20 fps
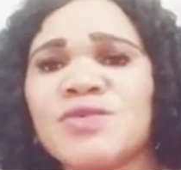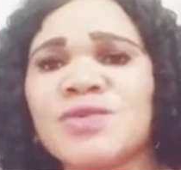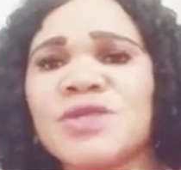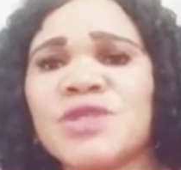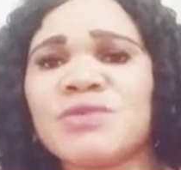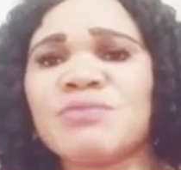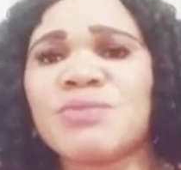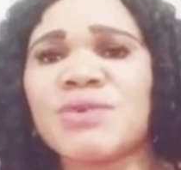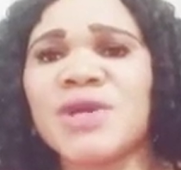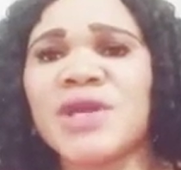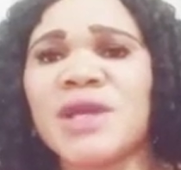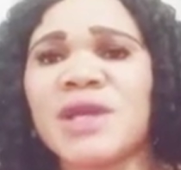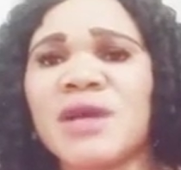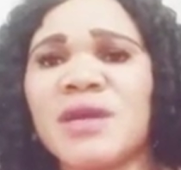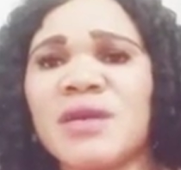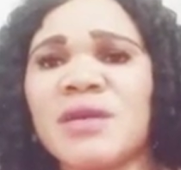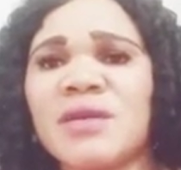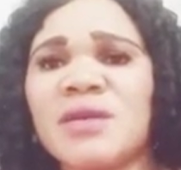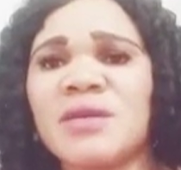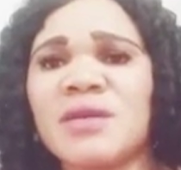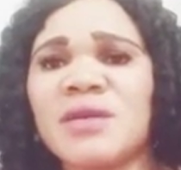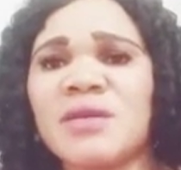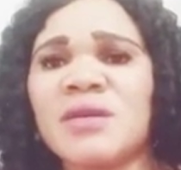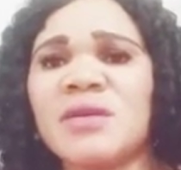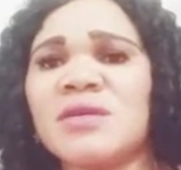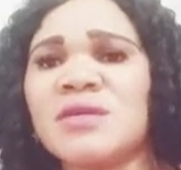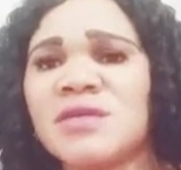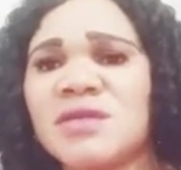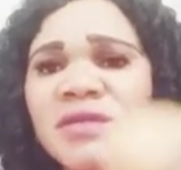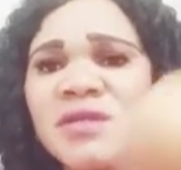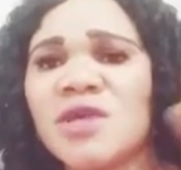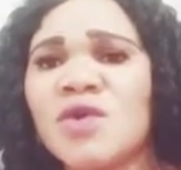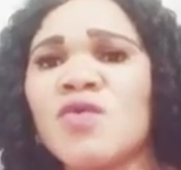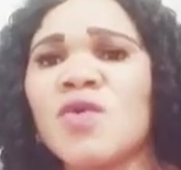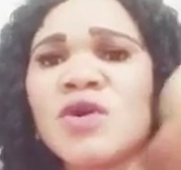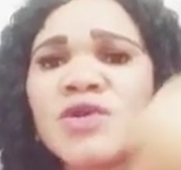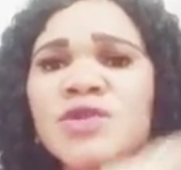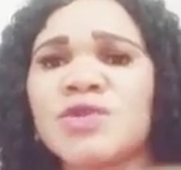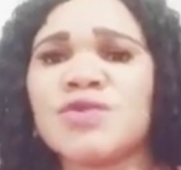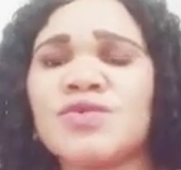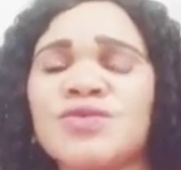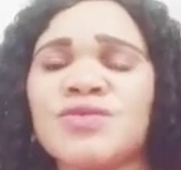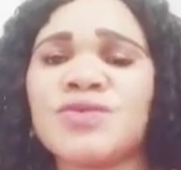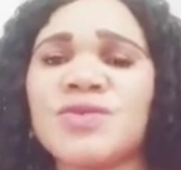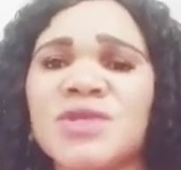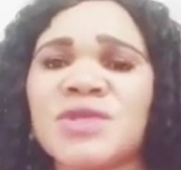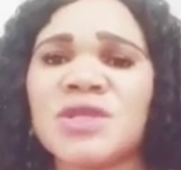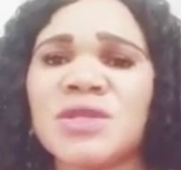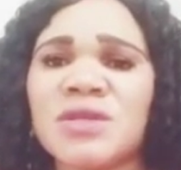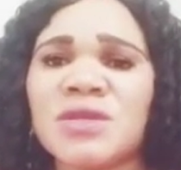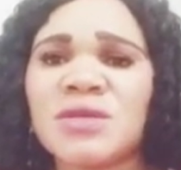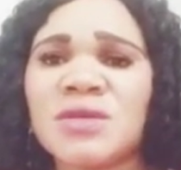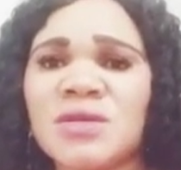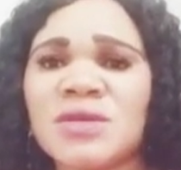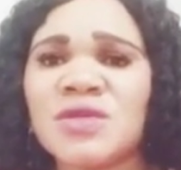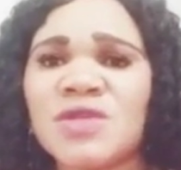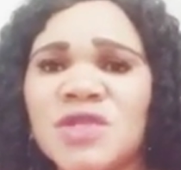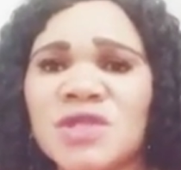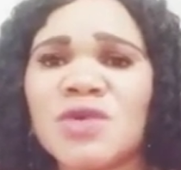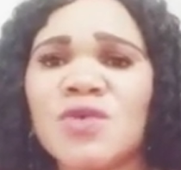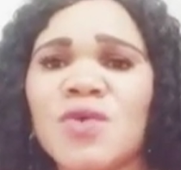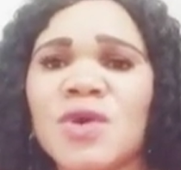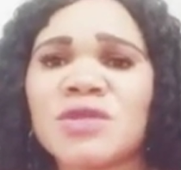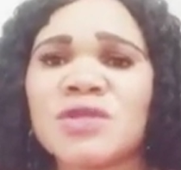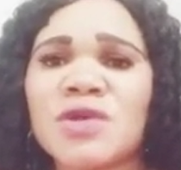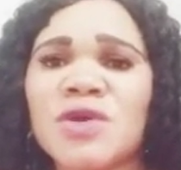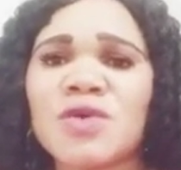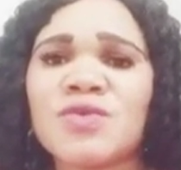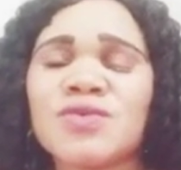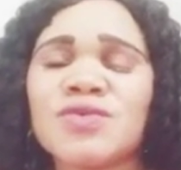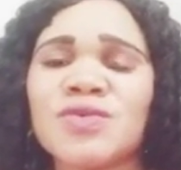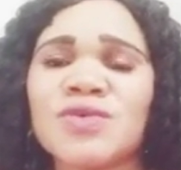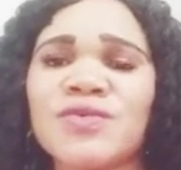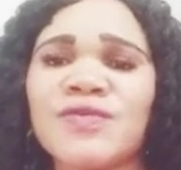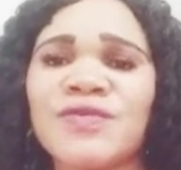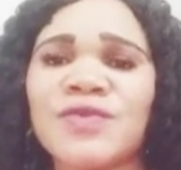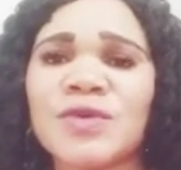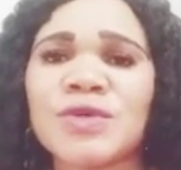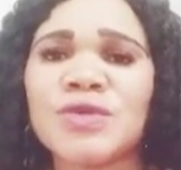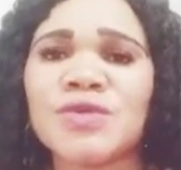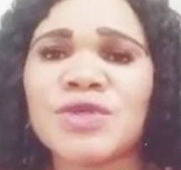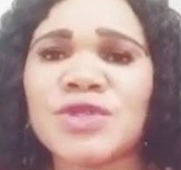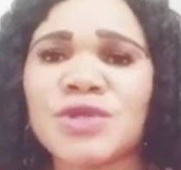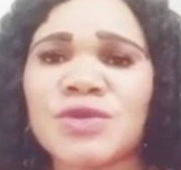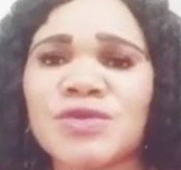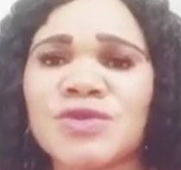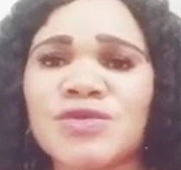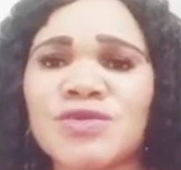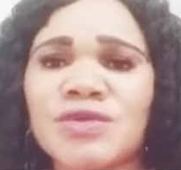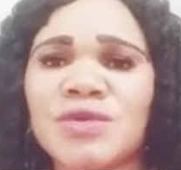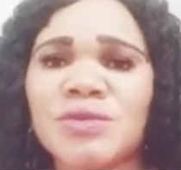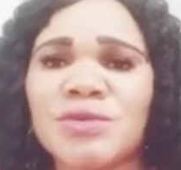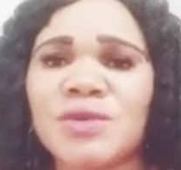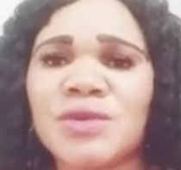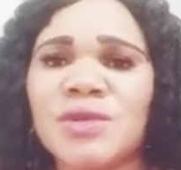do this prayer. See what you will see. See what God will do for you in your dream.